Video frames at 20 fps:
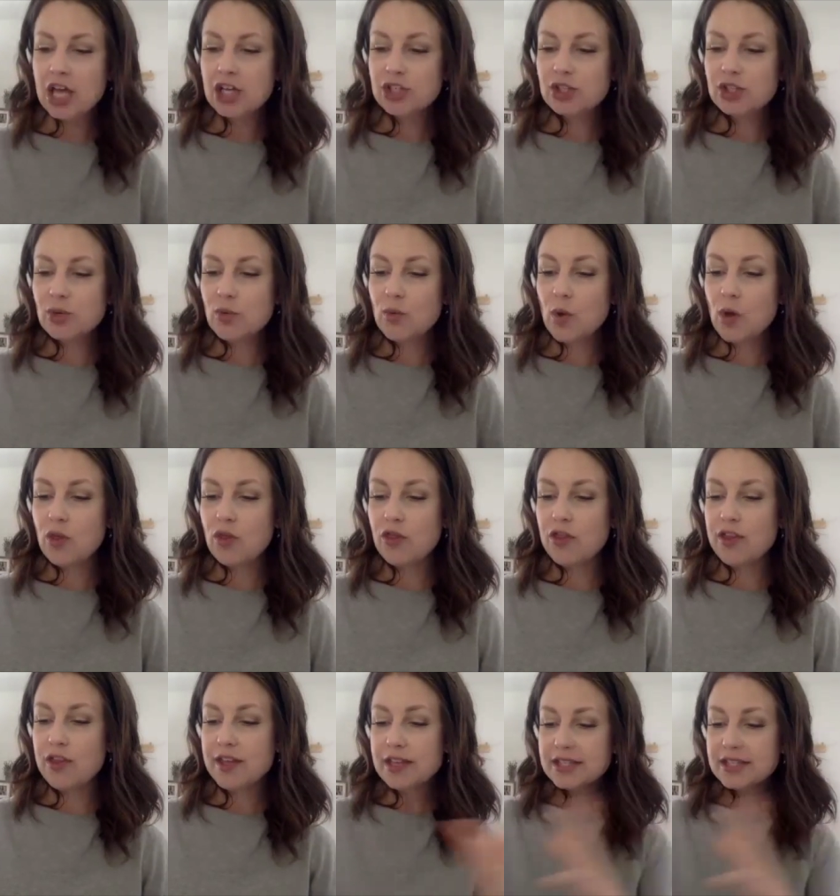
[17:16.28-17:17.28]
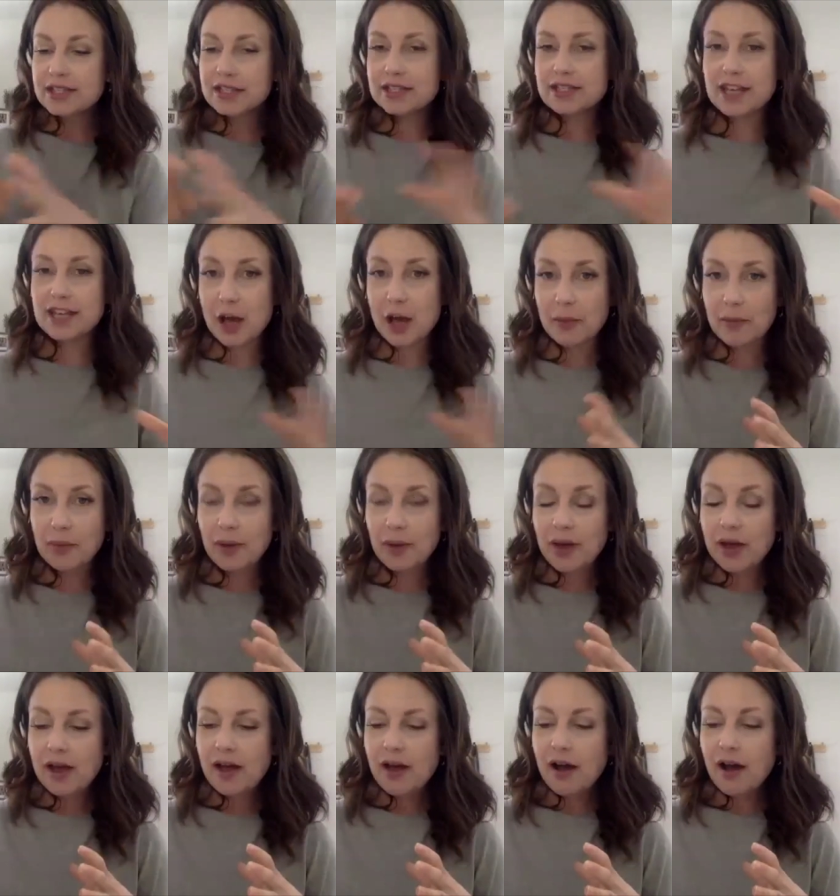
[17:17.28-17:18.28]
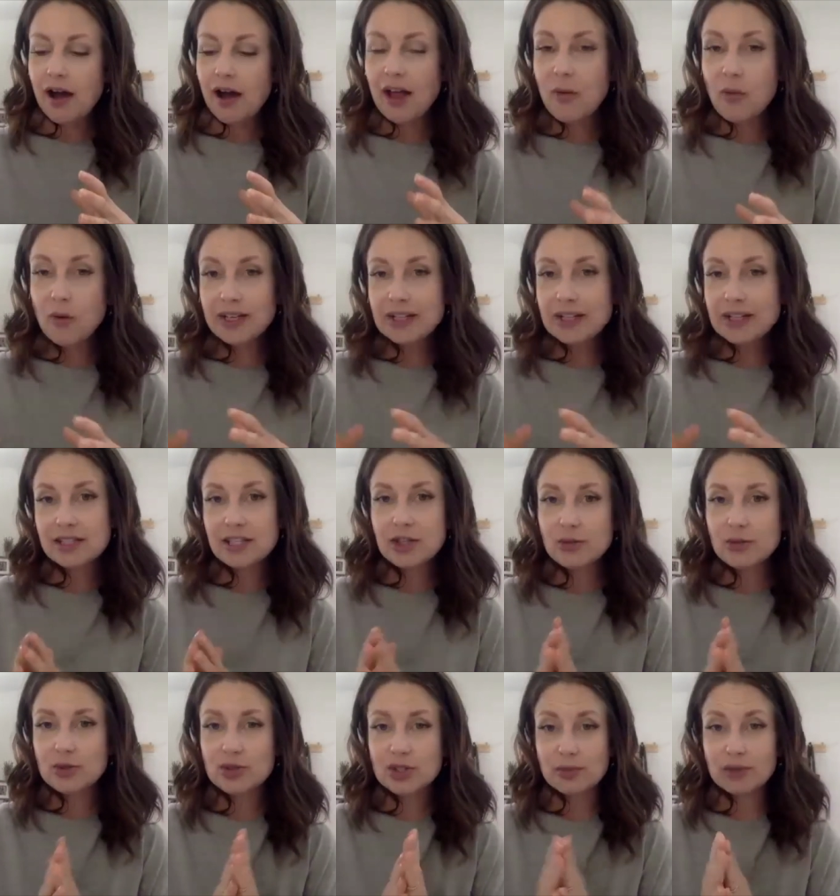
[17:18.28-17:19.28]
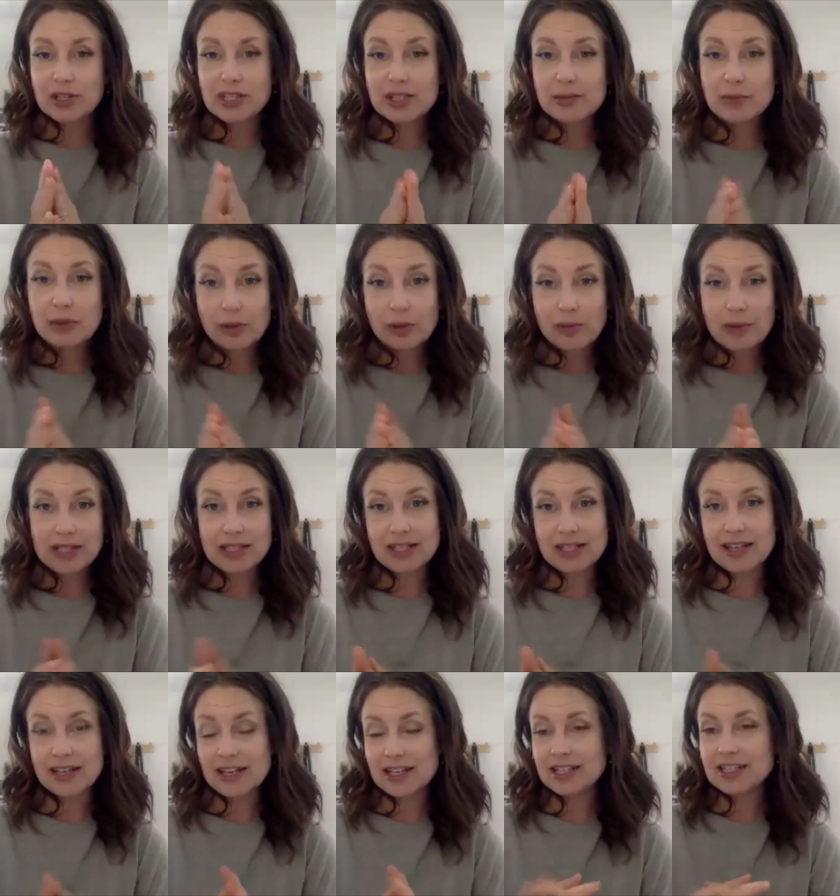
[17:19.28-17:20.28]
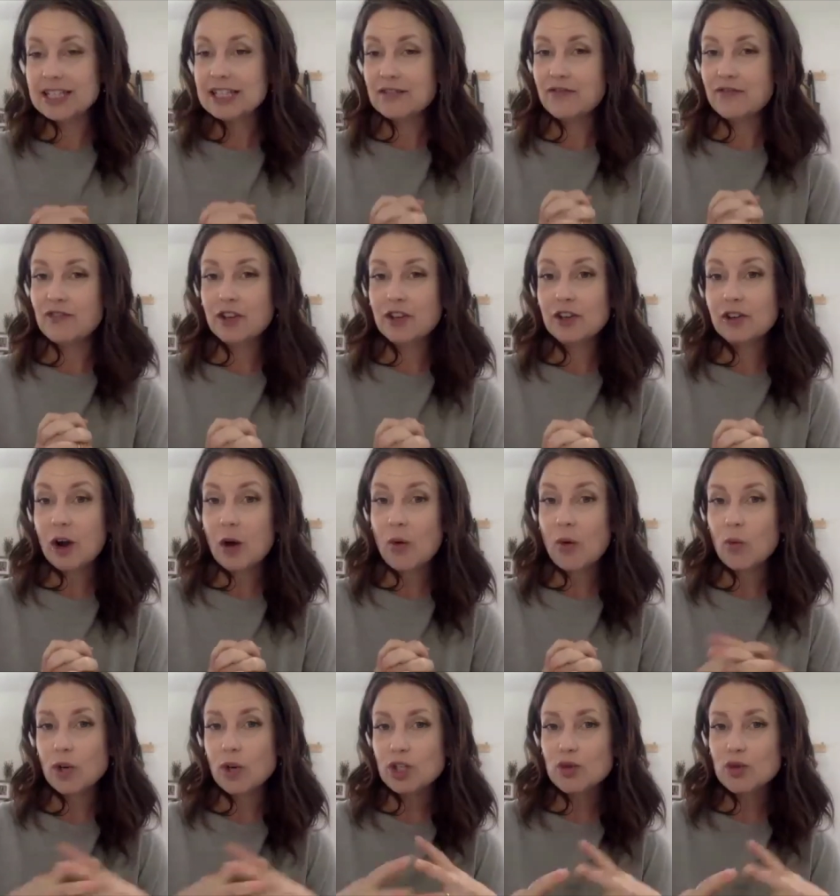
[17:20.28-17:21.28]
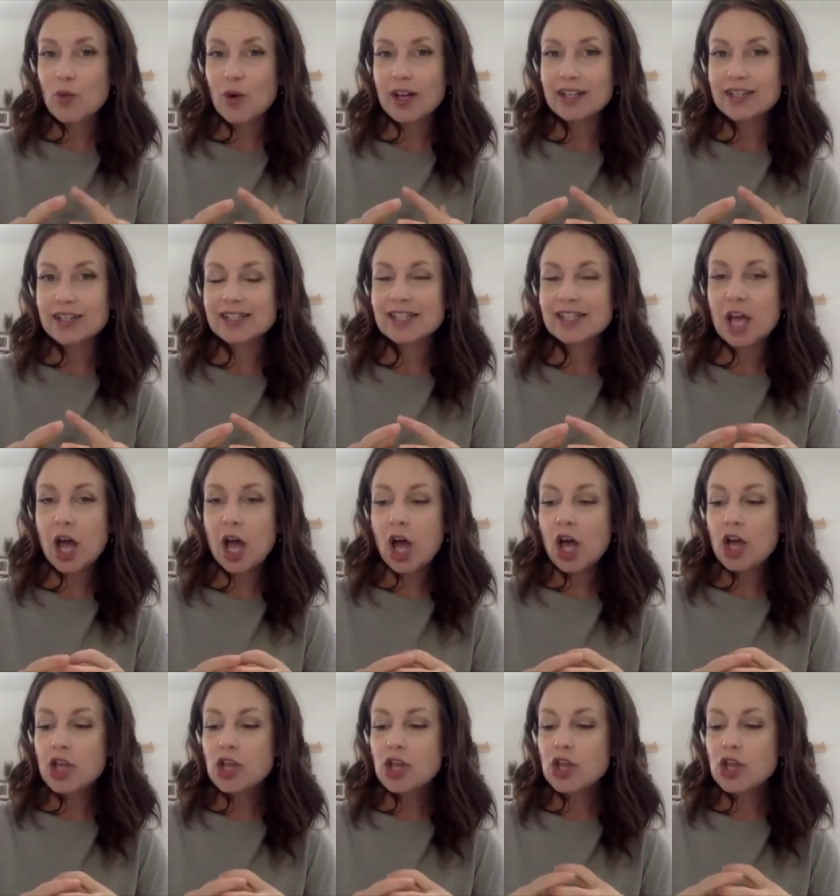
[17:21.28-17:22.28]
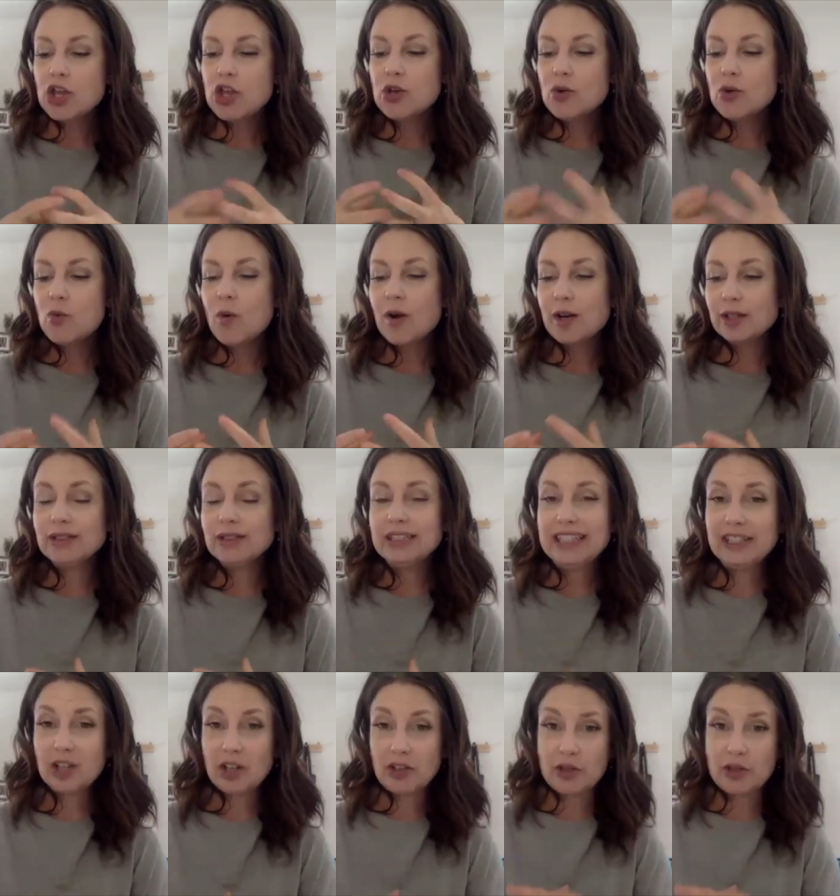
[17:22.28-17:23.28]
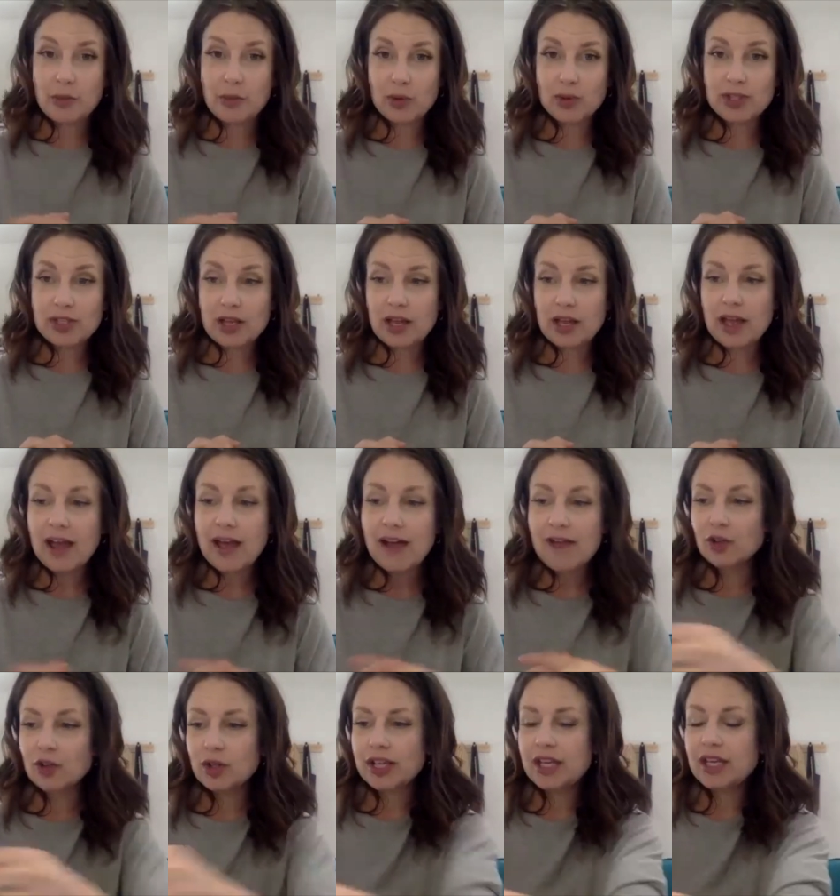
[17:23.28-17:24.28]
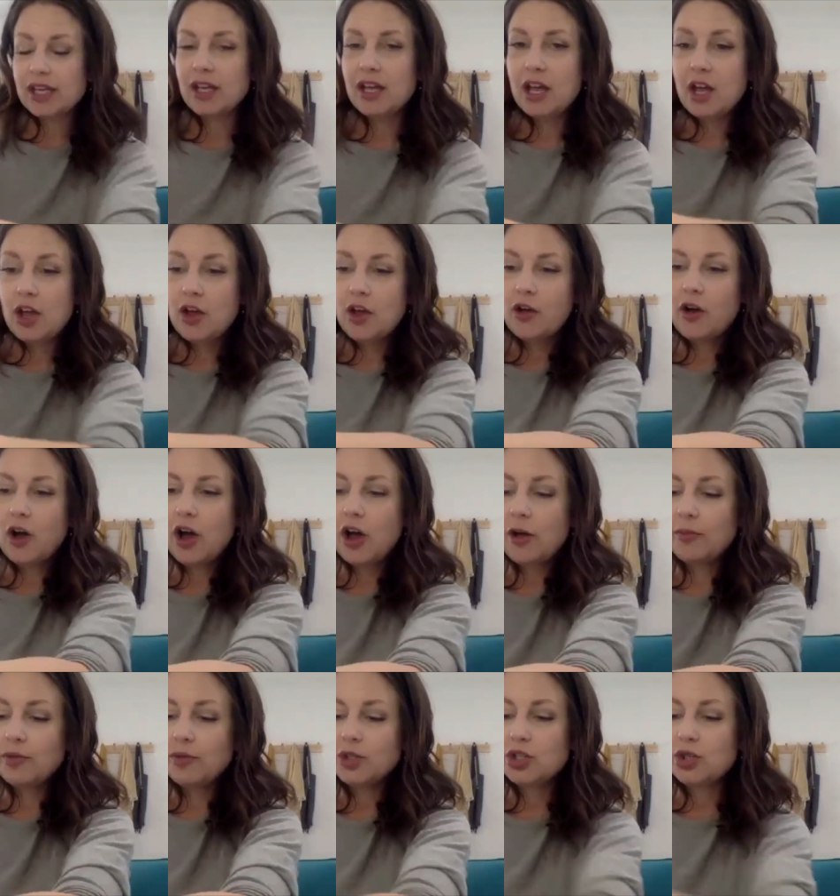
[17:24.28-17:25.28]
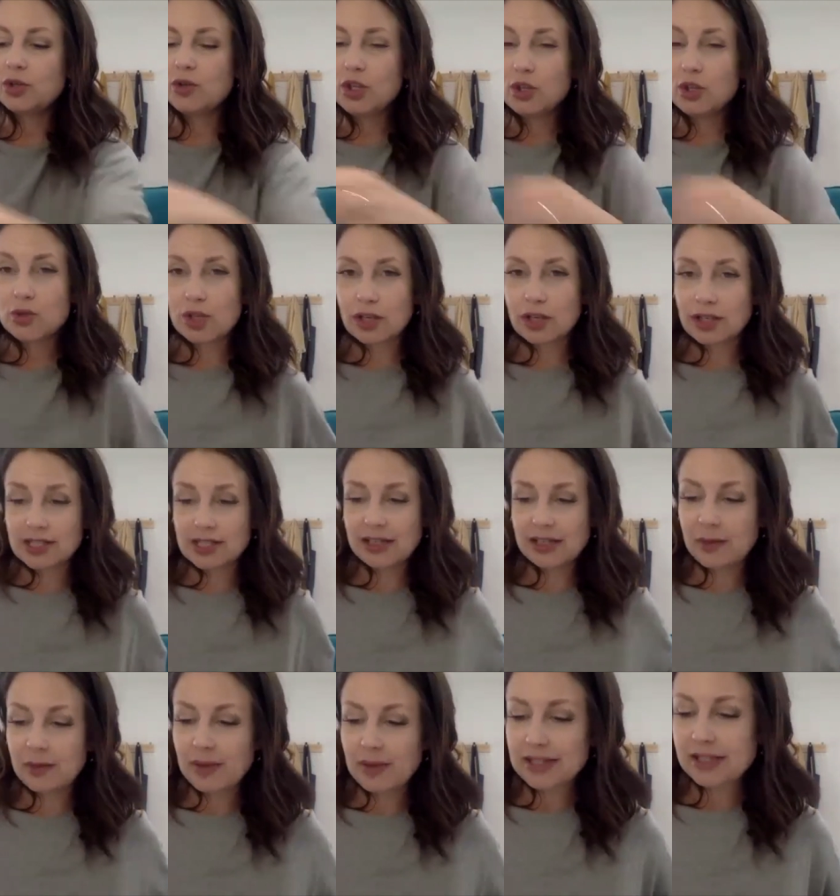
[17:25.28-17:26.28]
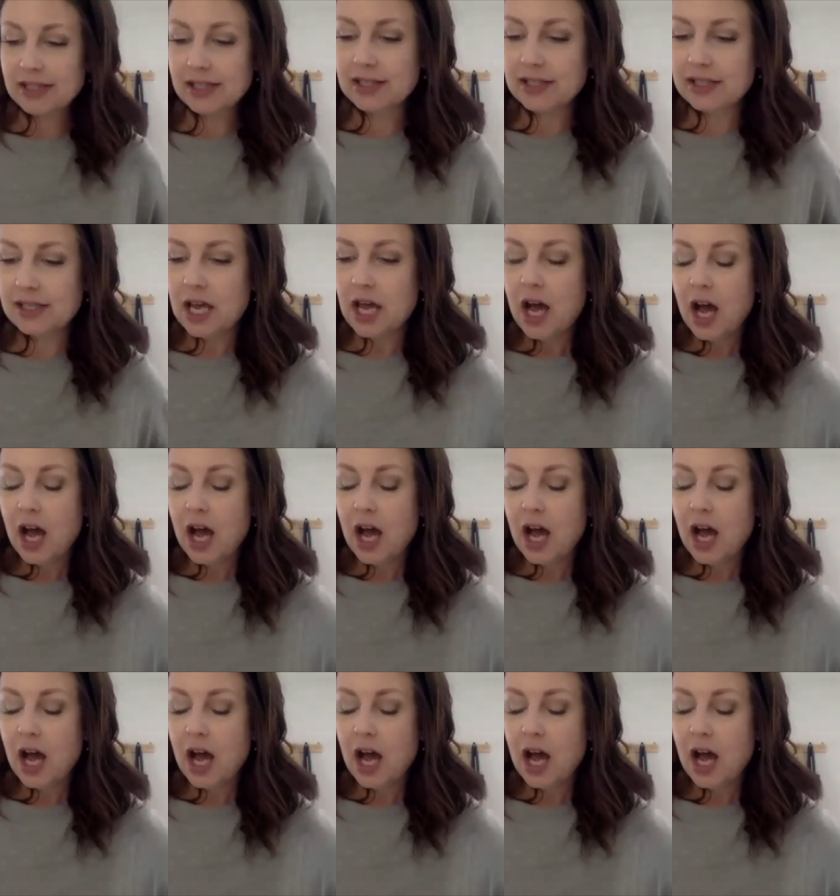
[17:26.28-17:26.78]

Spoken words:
So this step, I want to see you do some experimenting in to figure out which ones you want to lean on the most heavily to use on a daily basis.